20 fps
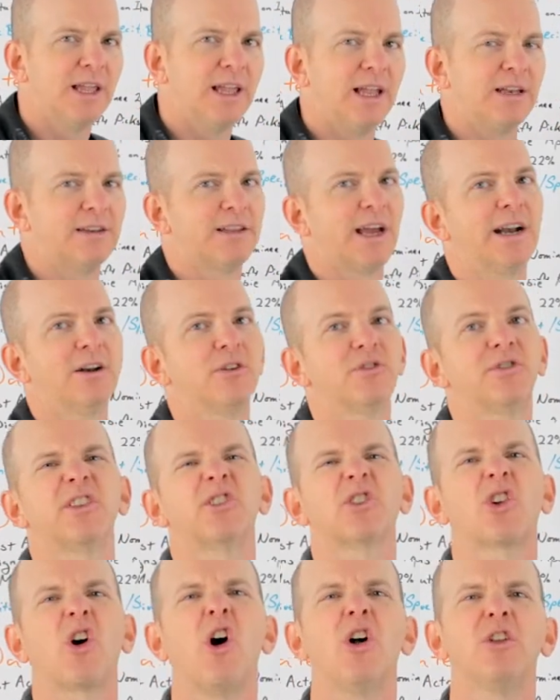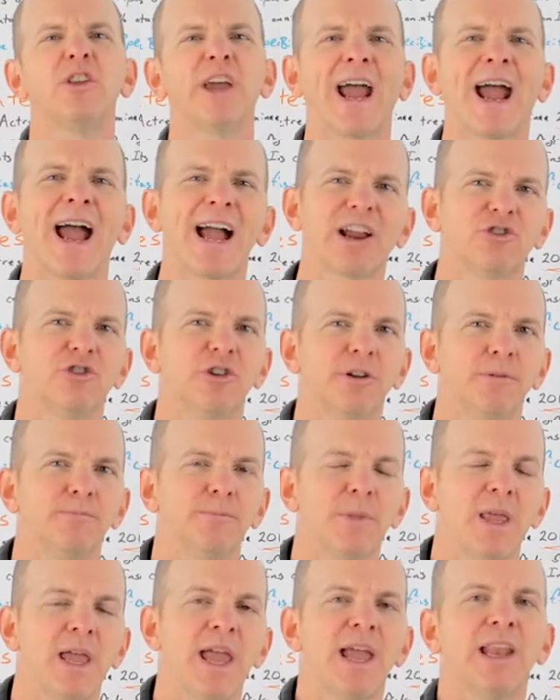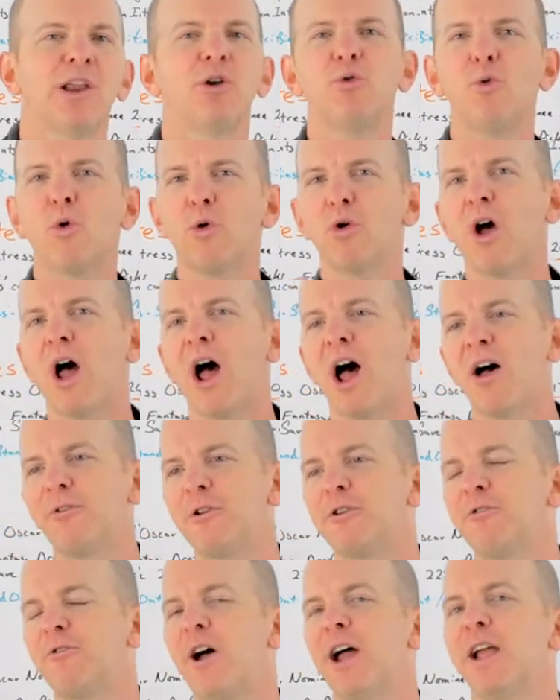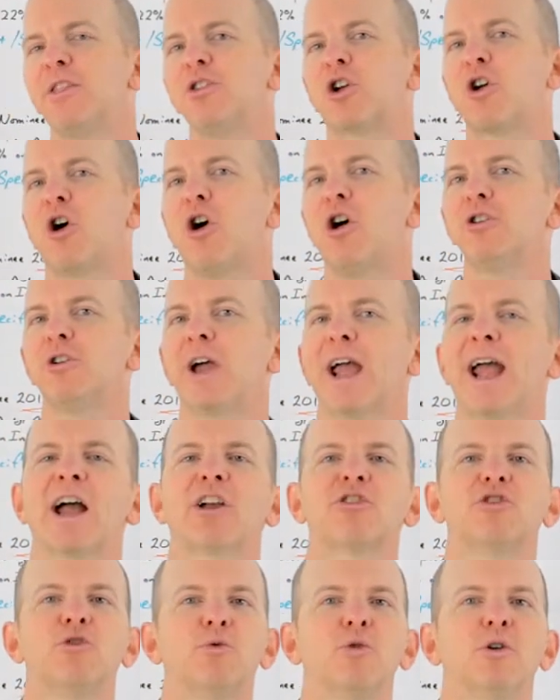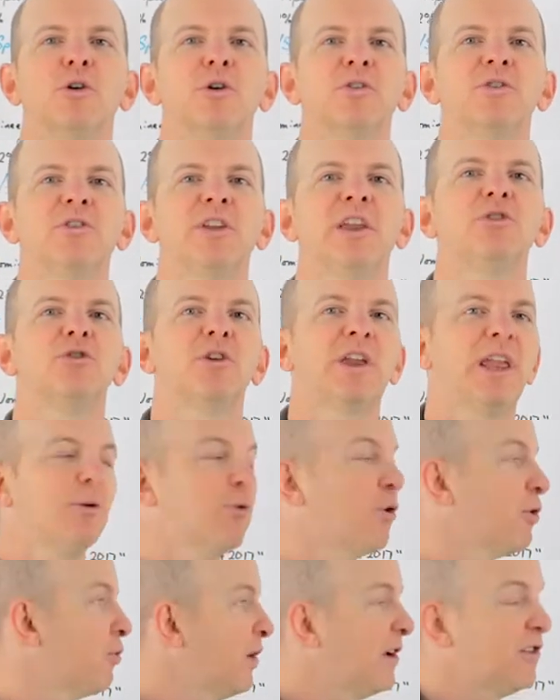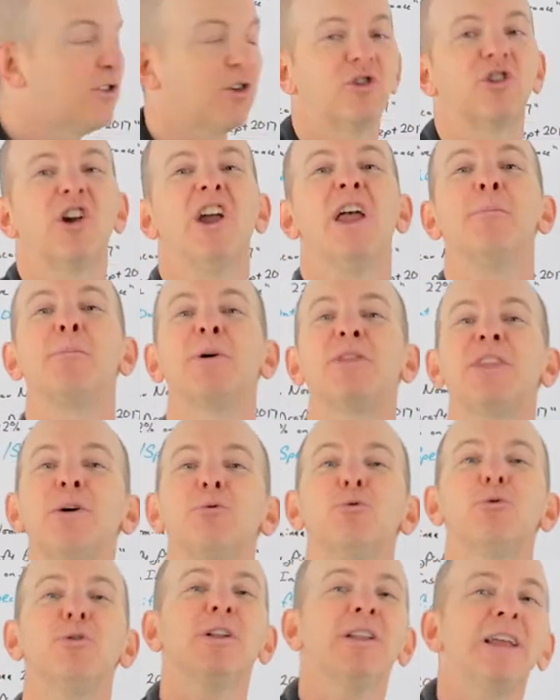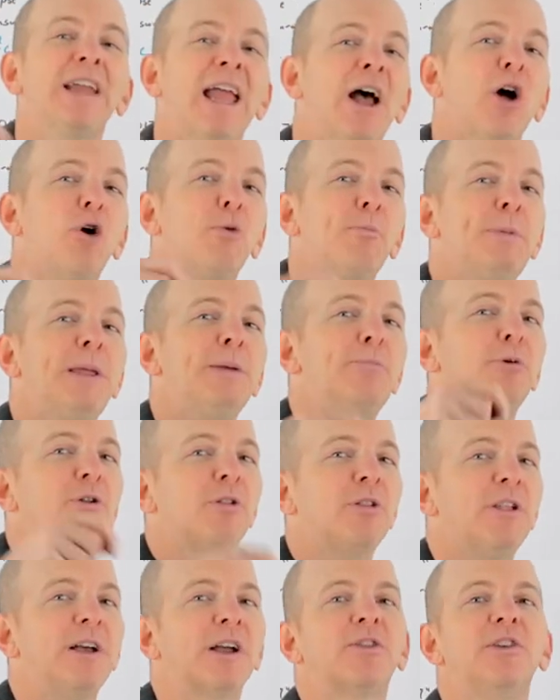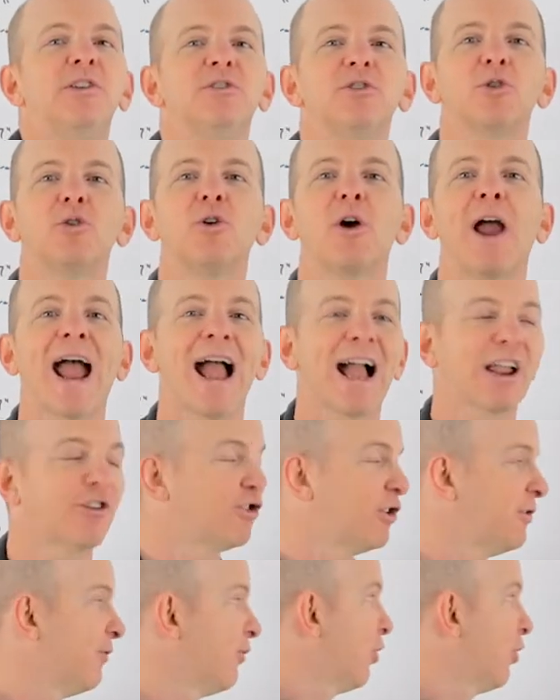in titles is call to action. Now, you won't often find the call to action words in your keyword research, but they really help people click. These are action